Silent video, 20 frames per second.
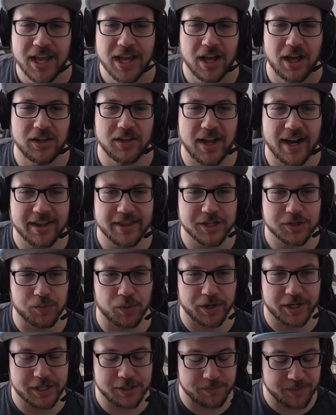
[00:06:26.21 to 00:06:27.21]
A lot of this
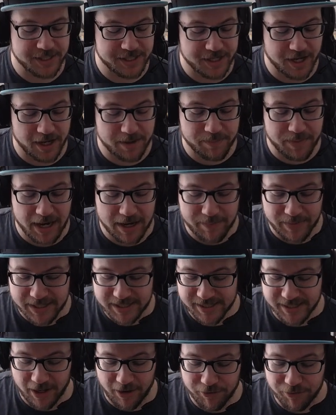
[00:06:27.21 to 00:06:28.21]
work has been done by
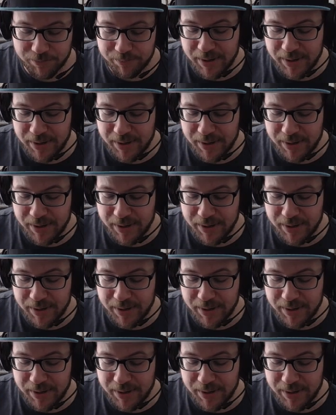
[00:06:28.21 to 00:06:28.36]
myself,